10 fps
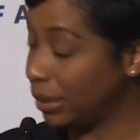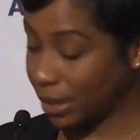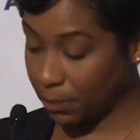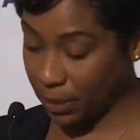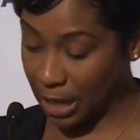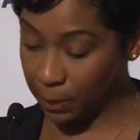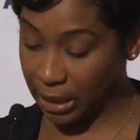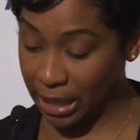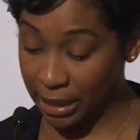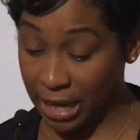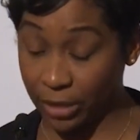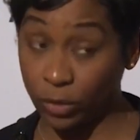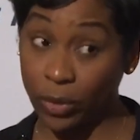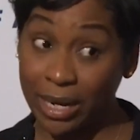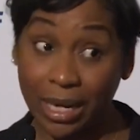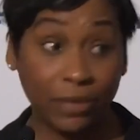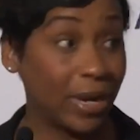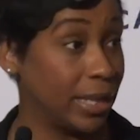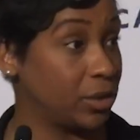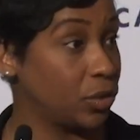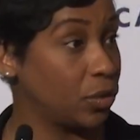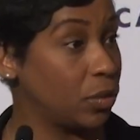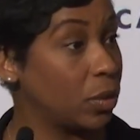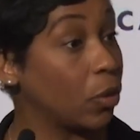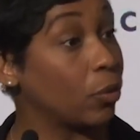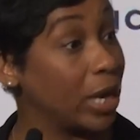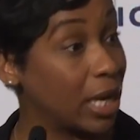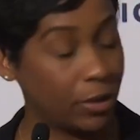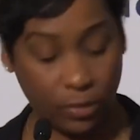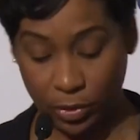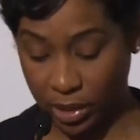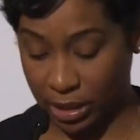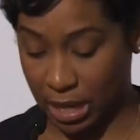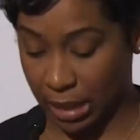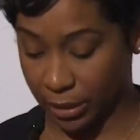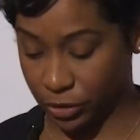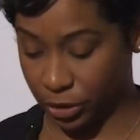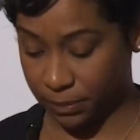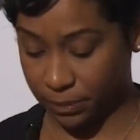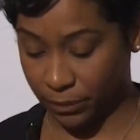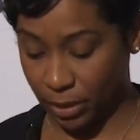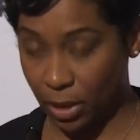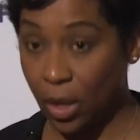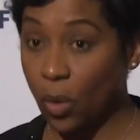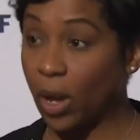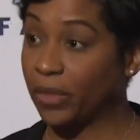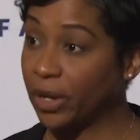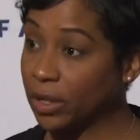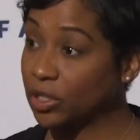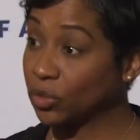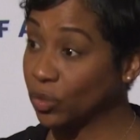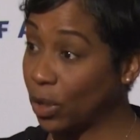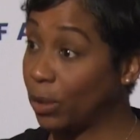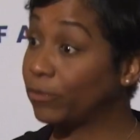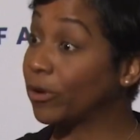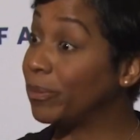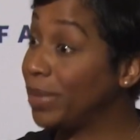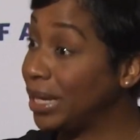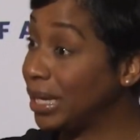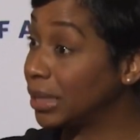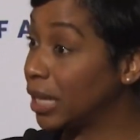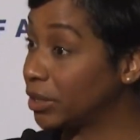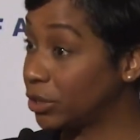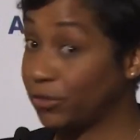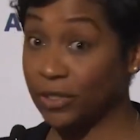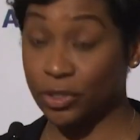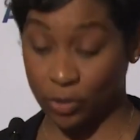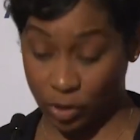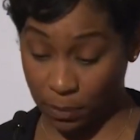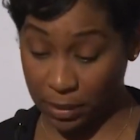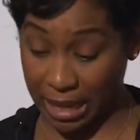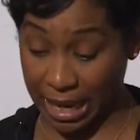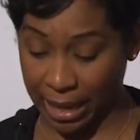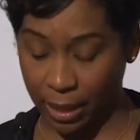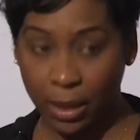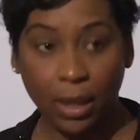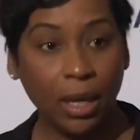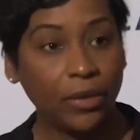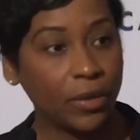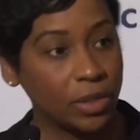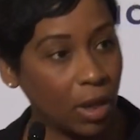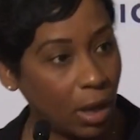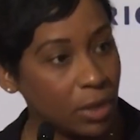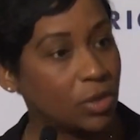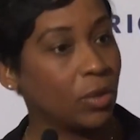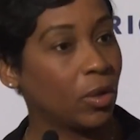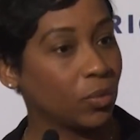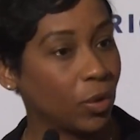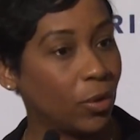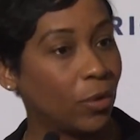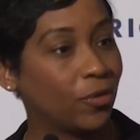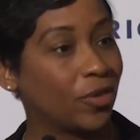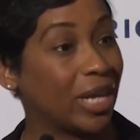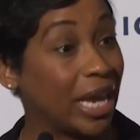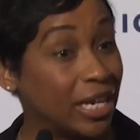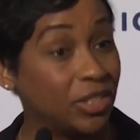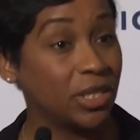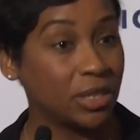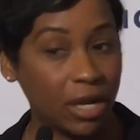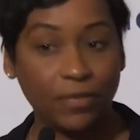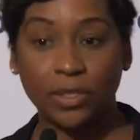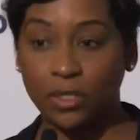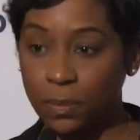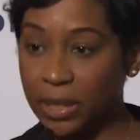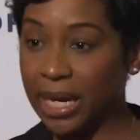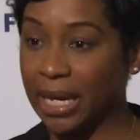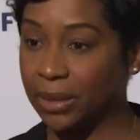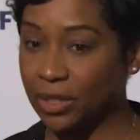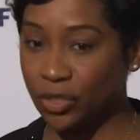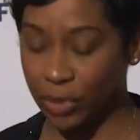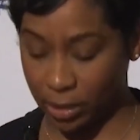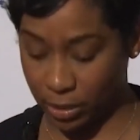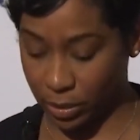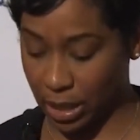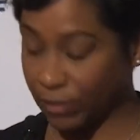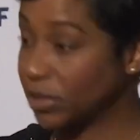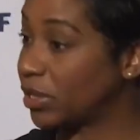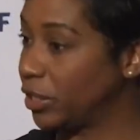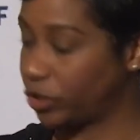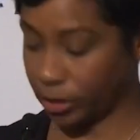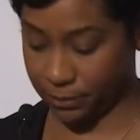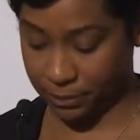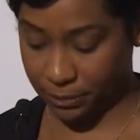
that pipeline either right out of high school or right out of community college. While there is a role for many elected officials to play, there is also a role for the AG's office to play in this critical conversation.